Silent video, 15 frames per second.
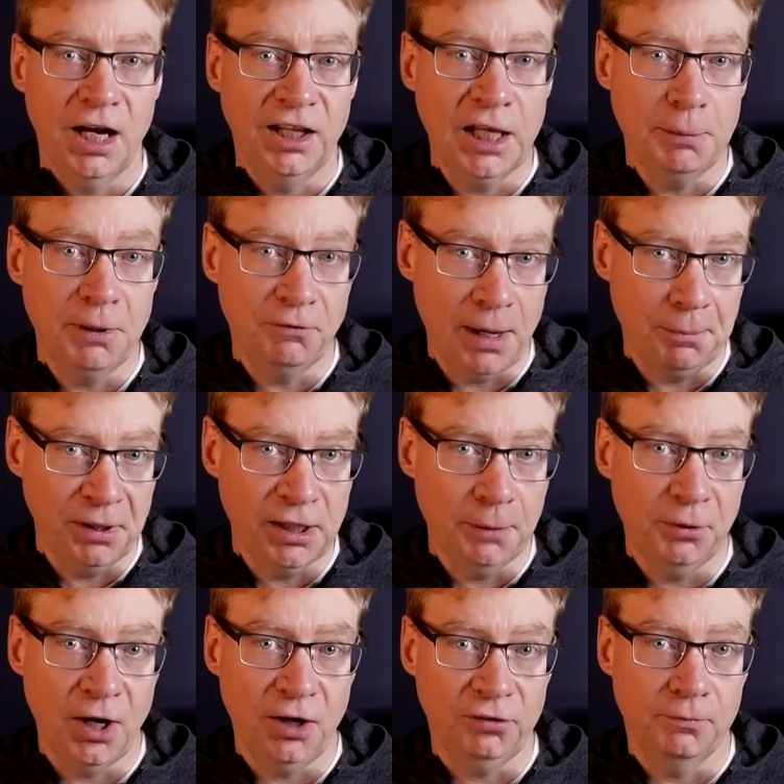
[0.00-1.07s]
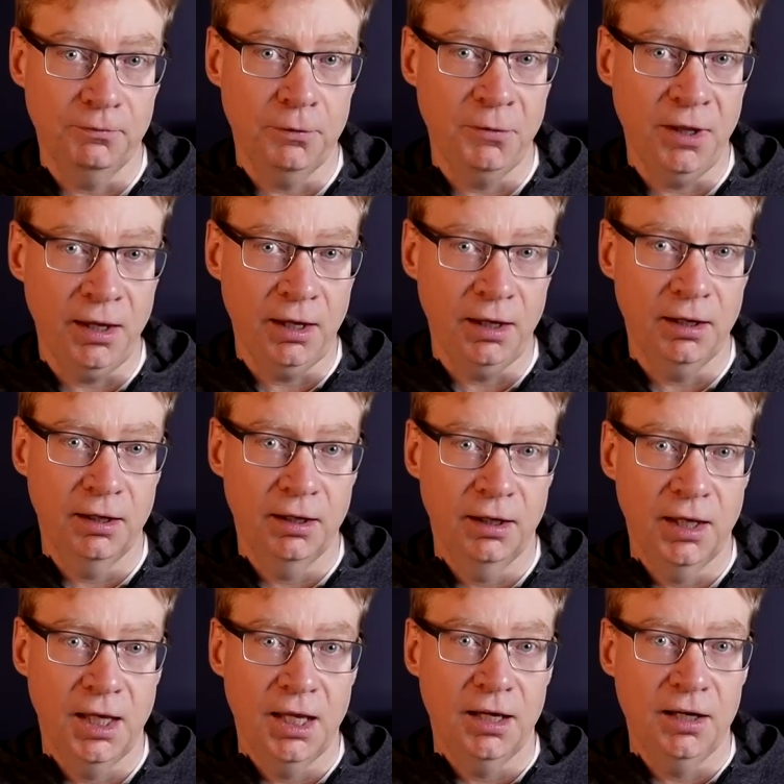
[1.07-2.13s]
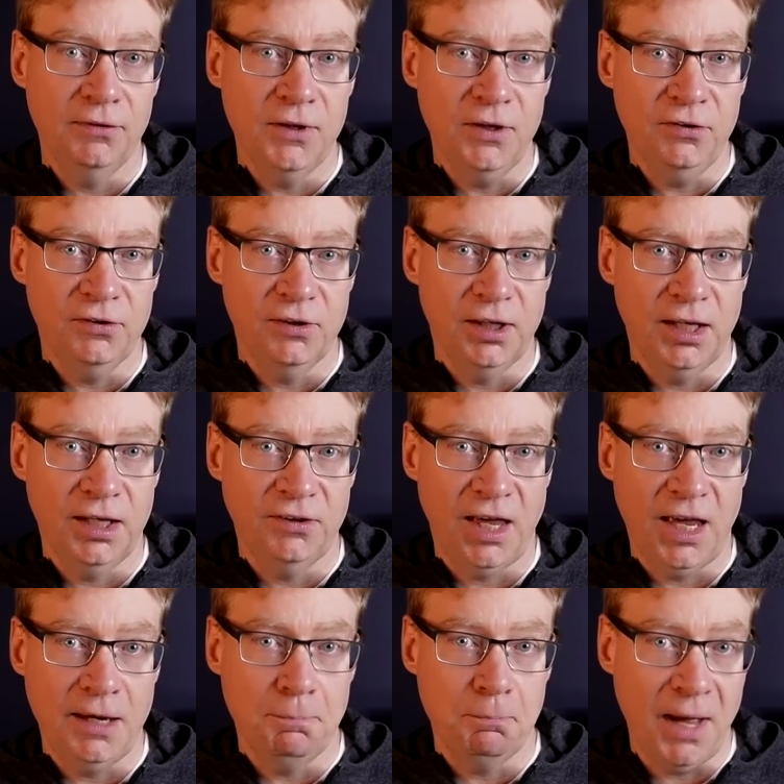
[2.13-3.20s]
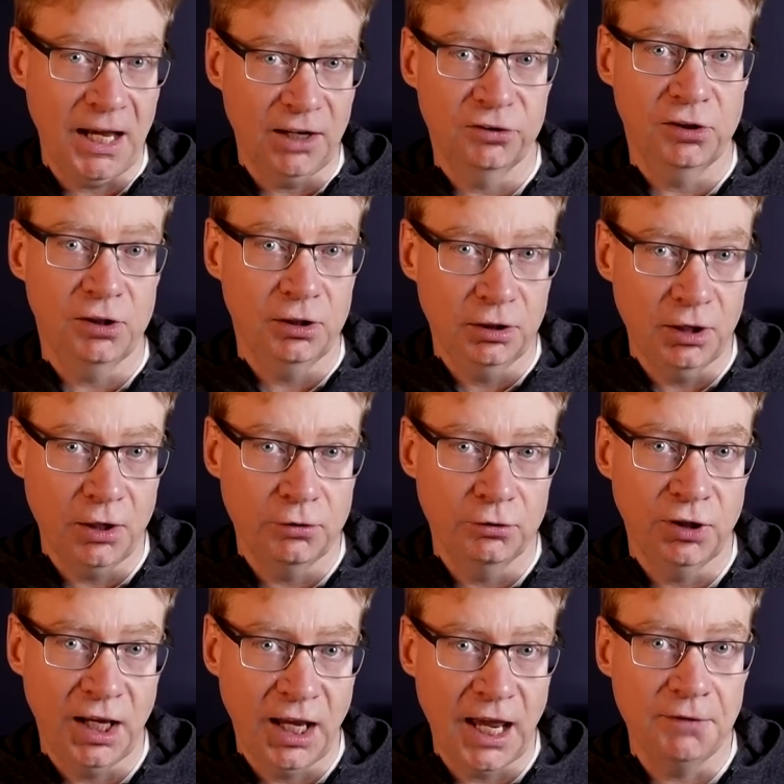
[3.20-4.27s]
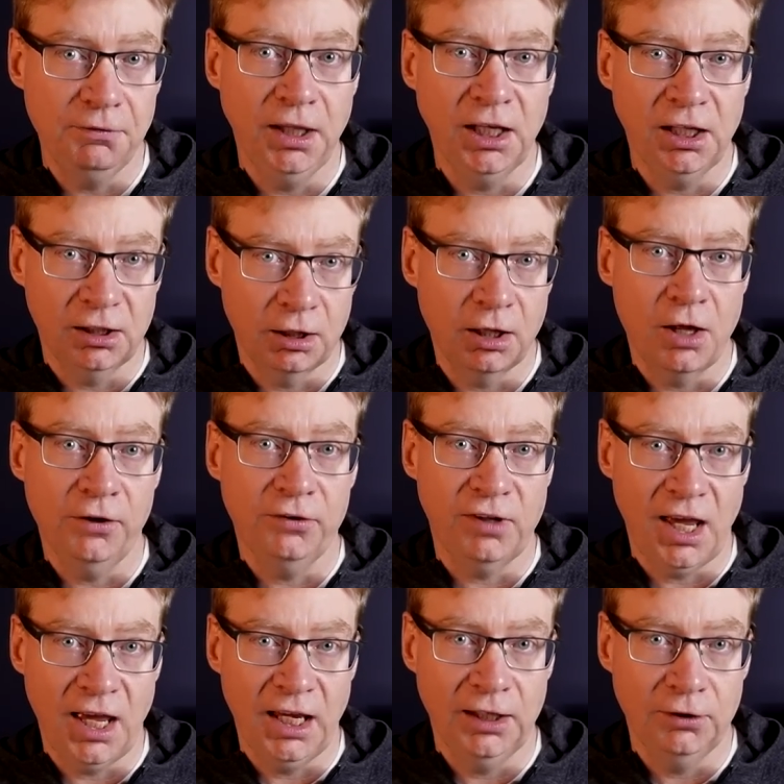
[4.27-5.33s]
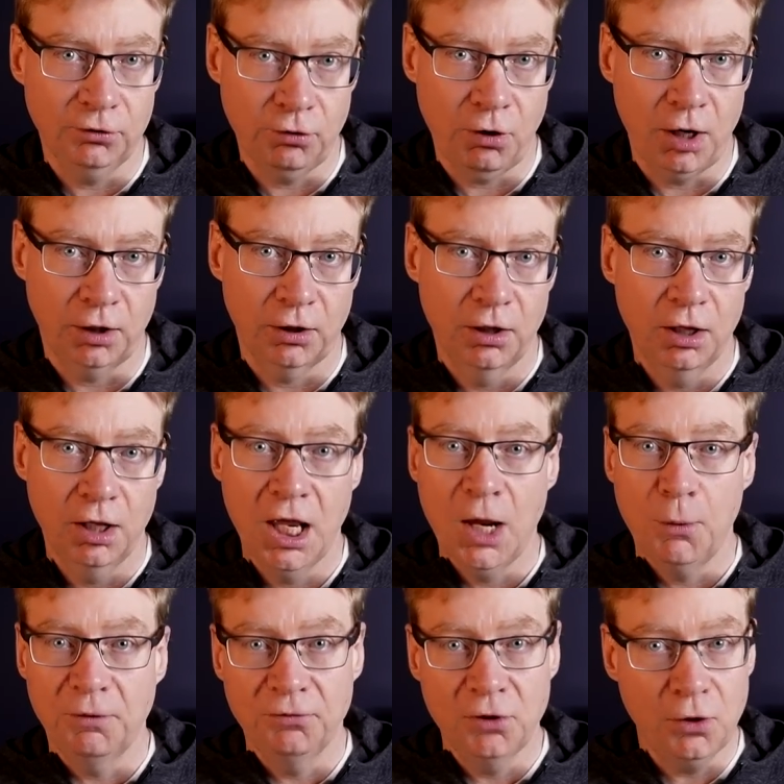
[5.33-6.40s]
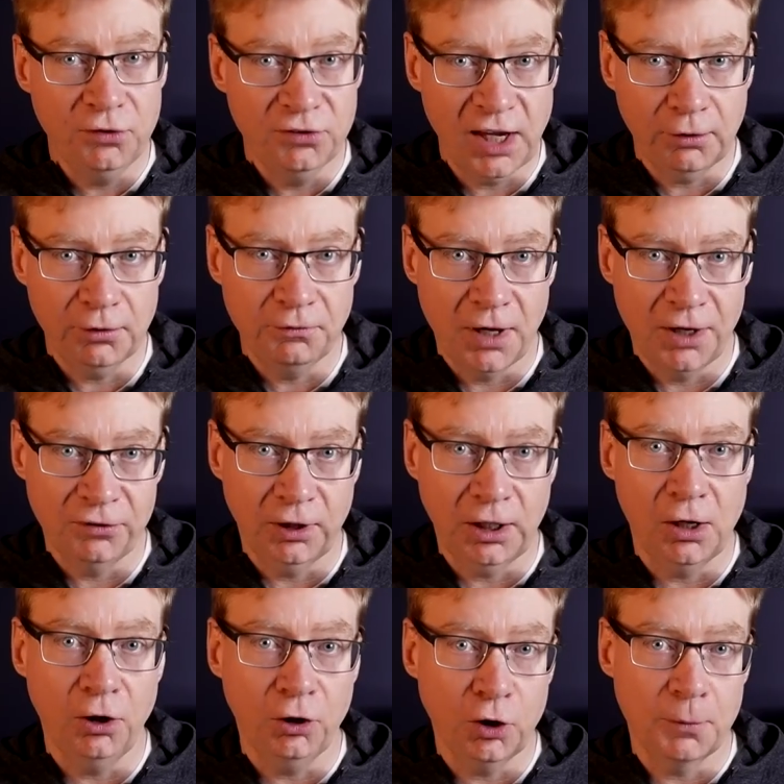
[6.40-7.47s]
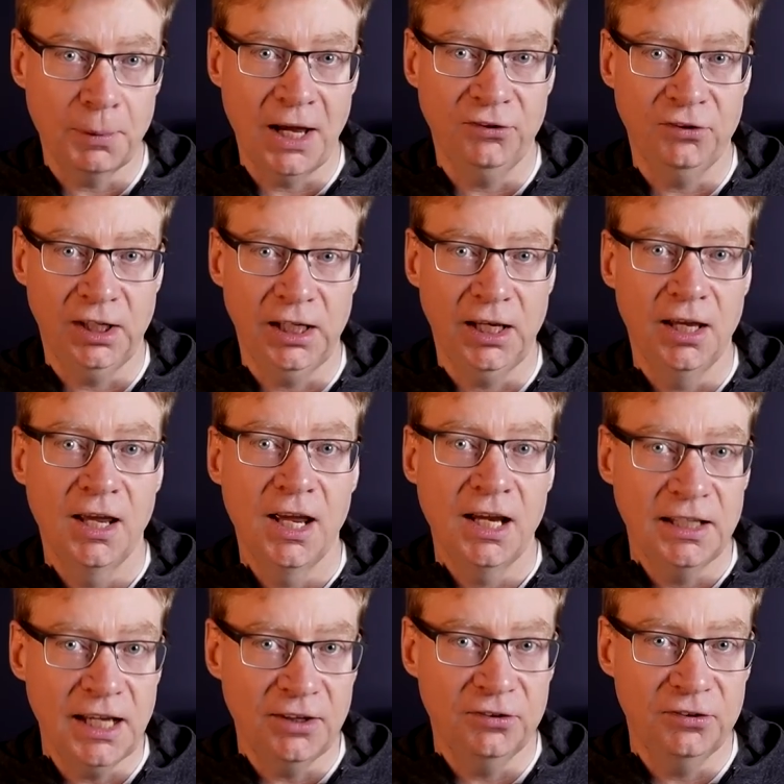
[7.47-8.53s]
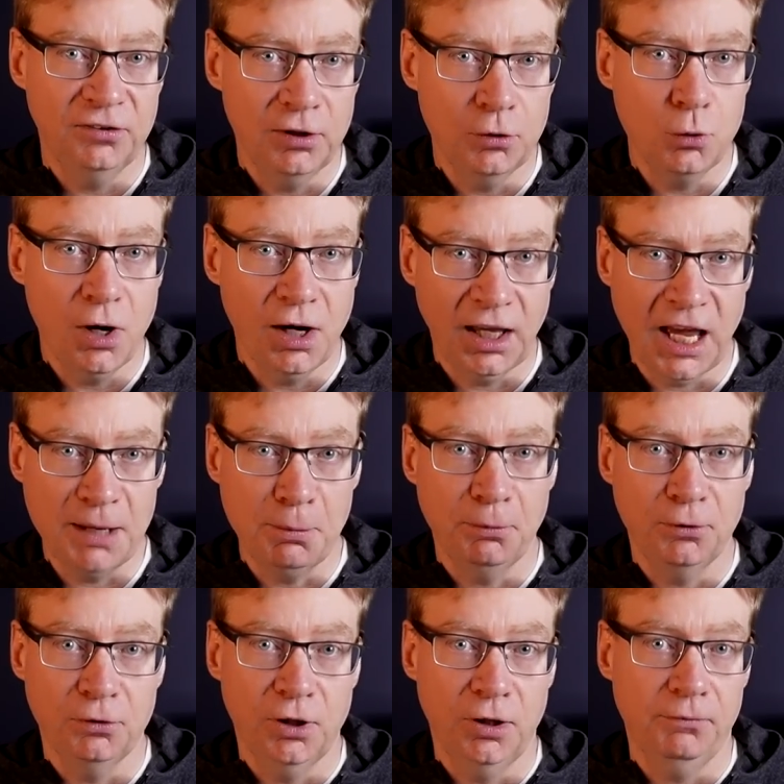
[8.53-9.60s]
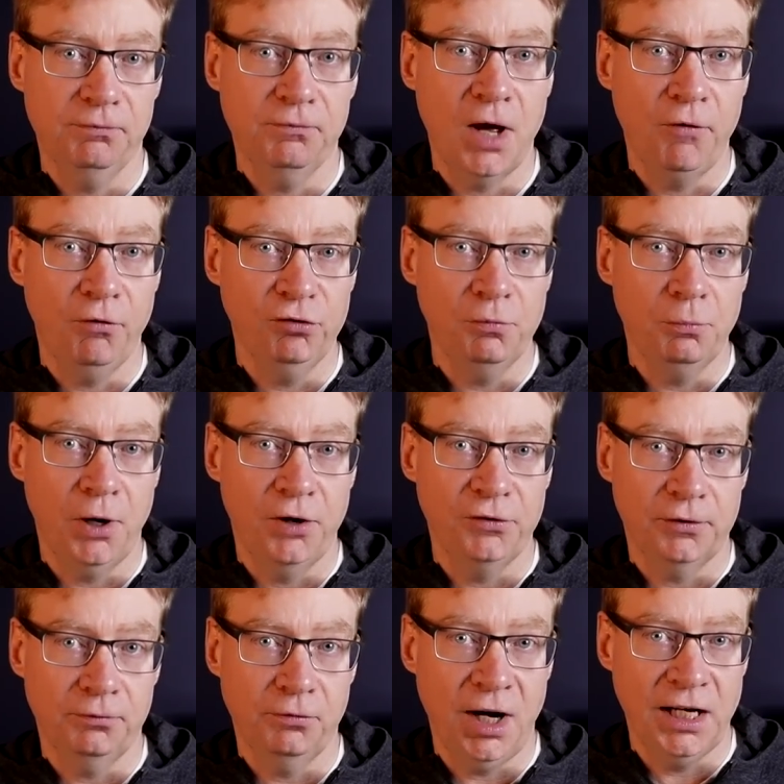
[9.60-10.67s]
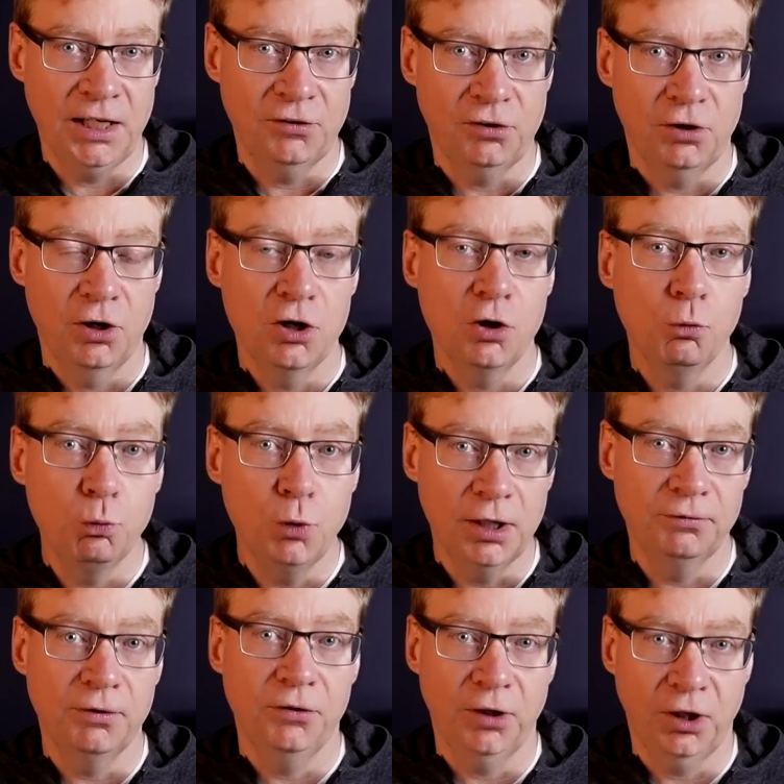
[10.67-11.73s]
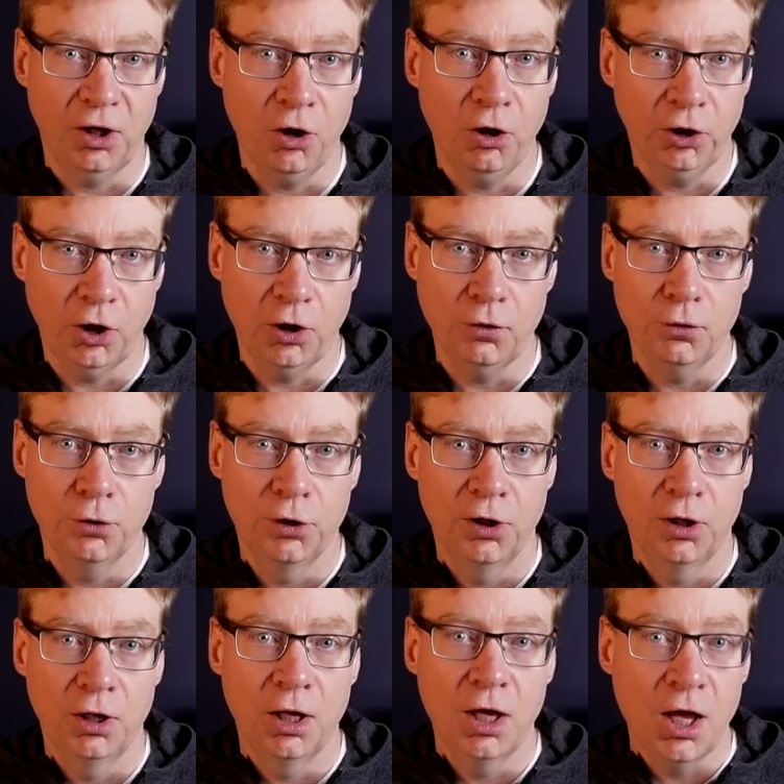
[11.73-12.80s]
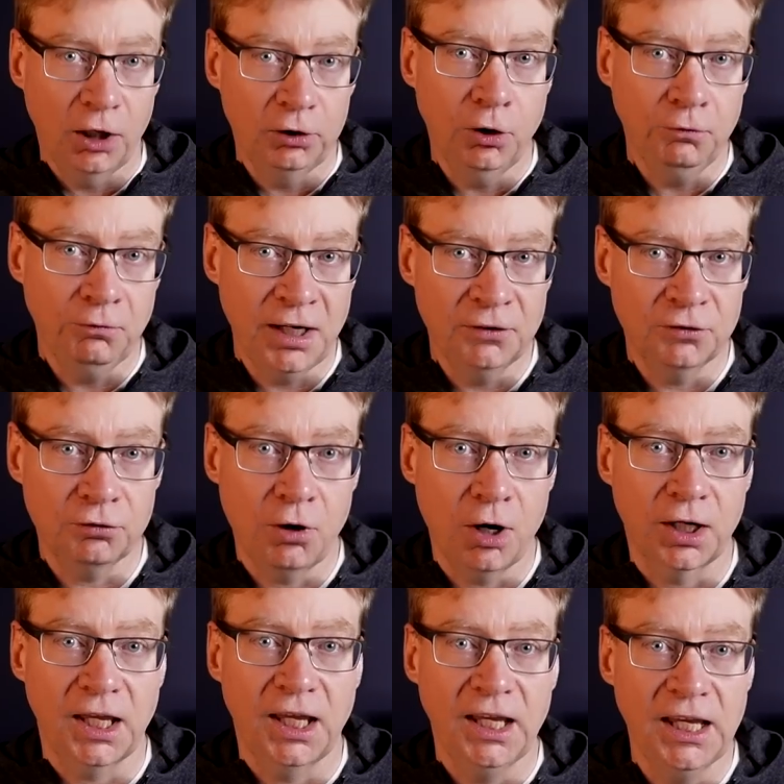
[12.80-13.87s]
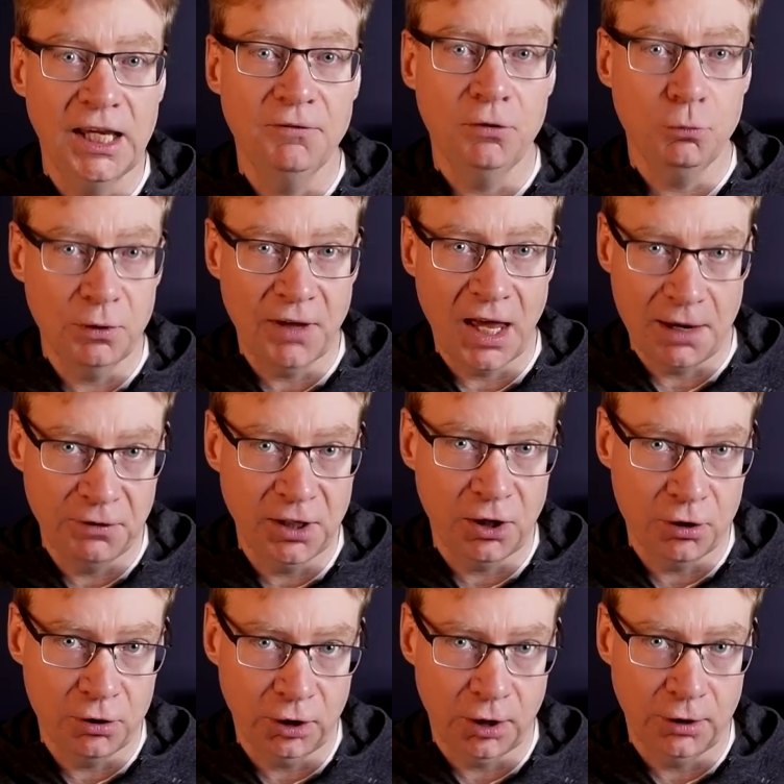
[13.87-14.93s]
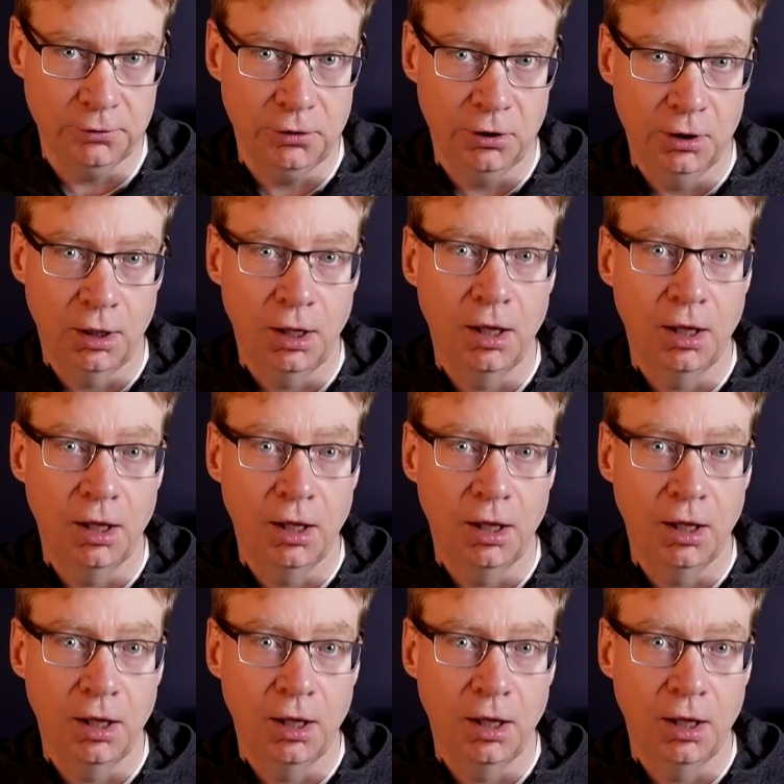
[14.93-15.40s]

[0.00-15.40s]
And they'll be ramping the production from there. And this is a max load heavy Class A truck with no sacrifice to cargo capacity, yet still capable of 500 miles of range with the cargo. A long range truck, even with heavy cargo.